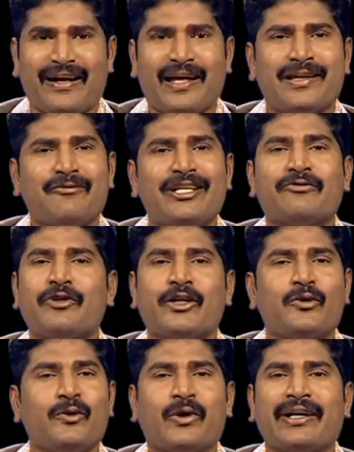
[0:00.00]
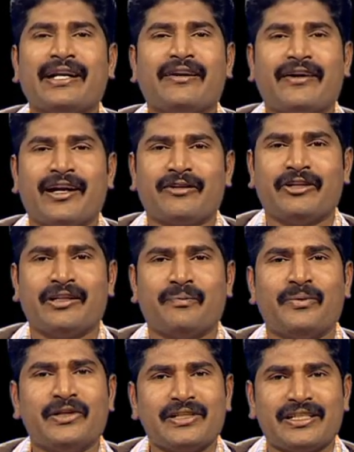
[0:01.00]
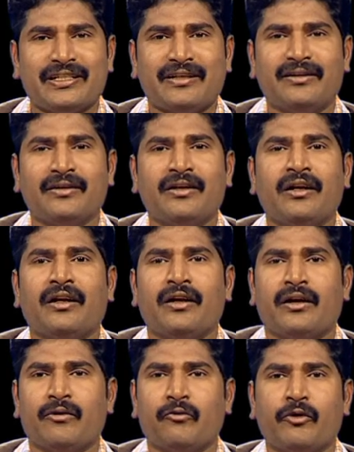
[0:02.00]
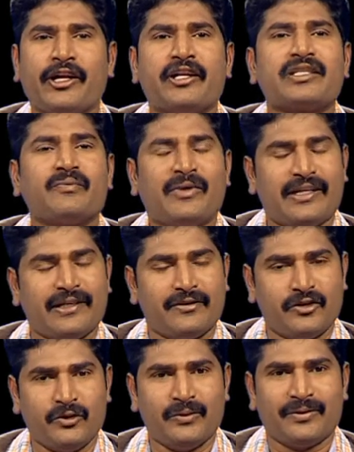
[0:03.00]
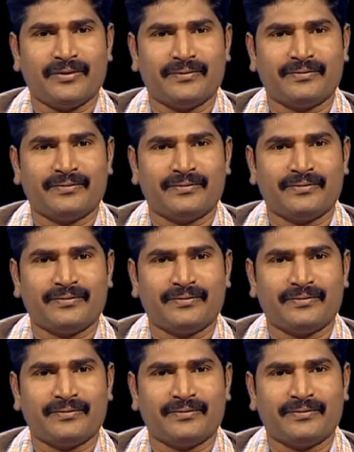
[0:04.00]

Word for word: Otherwise, we could not interact with the person we are speaking to.